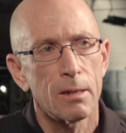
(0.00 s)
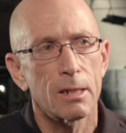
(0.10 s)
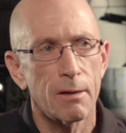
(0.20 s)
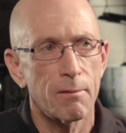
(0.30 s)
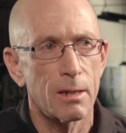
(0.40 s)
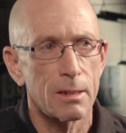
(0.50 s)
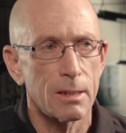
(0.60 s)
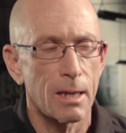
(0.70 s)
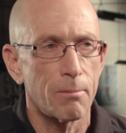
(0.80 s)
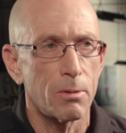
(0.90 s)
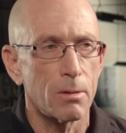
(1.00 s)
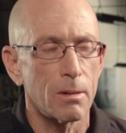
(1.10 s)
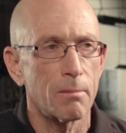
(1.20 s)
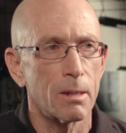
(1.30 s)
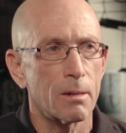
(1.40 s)
to give you an example,
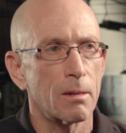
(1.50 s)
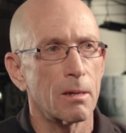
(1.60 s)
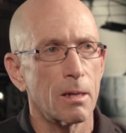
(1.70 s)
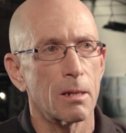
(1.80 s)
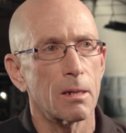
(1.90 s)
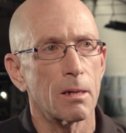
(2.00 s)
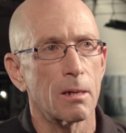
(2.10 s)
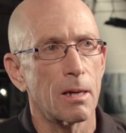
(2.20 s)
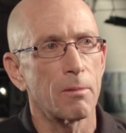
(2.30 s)
I mean, in uh,